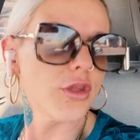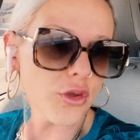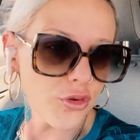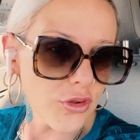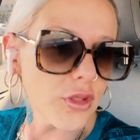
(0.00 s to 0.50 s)

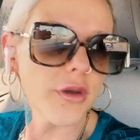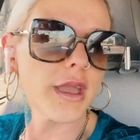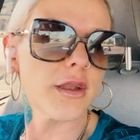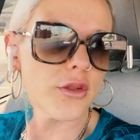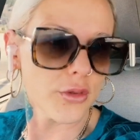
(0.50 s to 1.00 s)
you should look
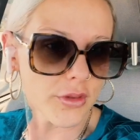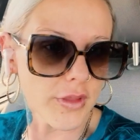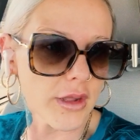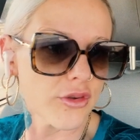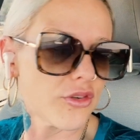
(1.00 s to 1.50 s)
into doing
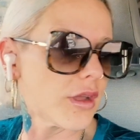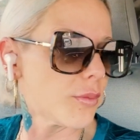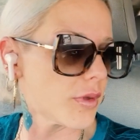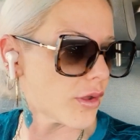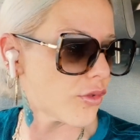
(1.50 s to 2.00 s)
that shit
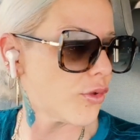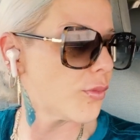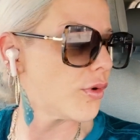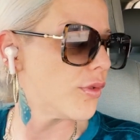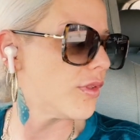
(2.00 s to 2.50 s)
because you
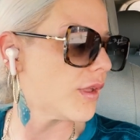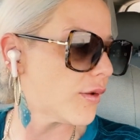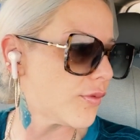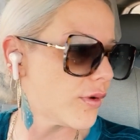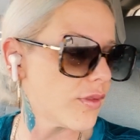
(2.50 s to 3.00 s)
most
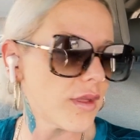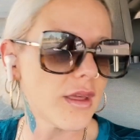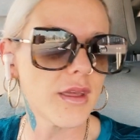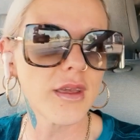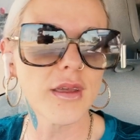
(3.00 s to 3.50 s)

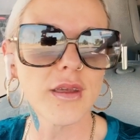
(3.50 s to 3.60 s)
definitely